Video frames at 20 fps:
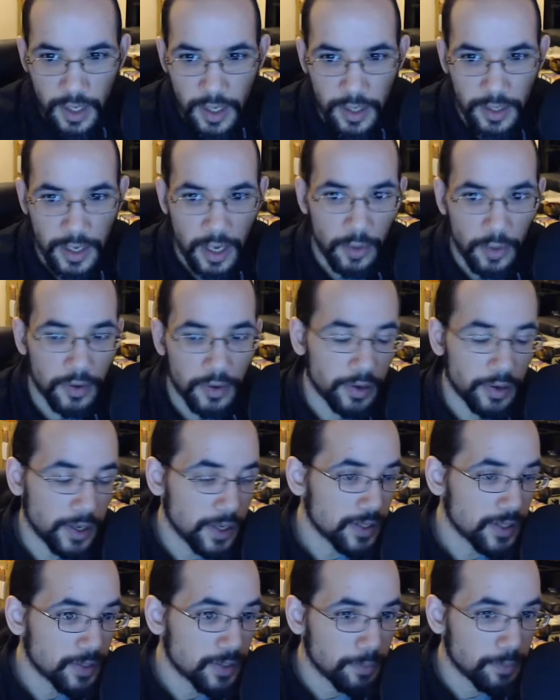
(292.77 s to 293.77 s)
Now, there
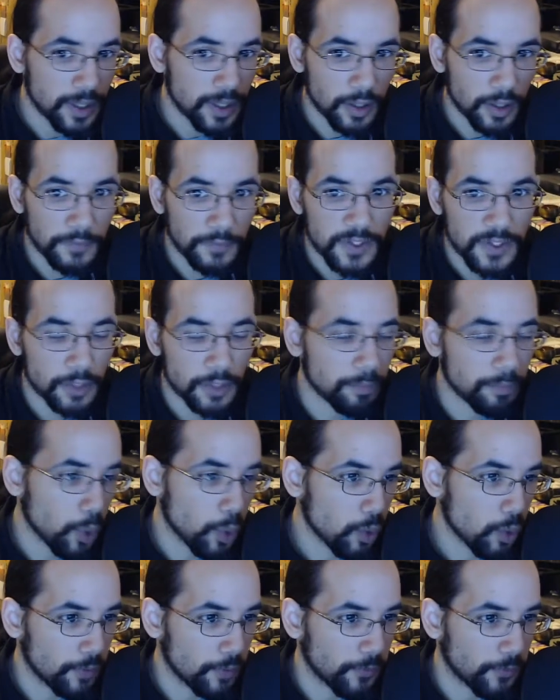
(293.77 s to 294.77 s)
is a bit of
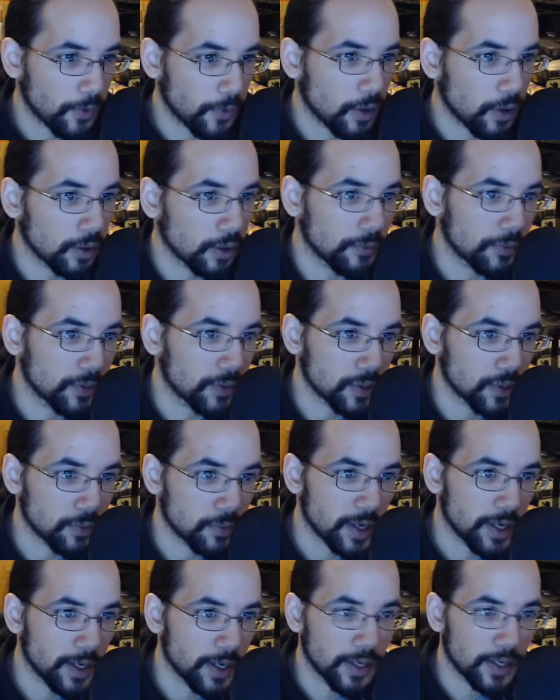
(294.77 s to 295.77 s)
support for all of this, right?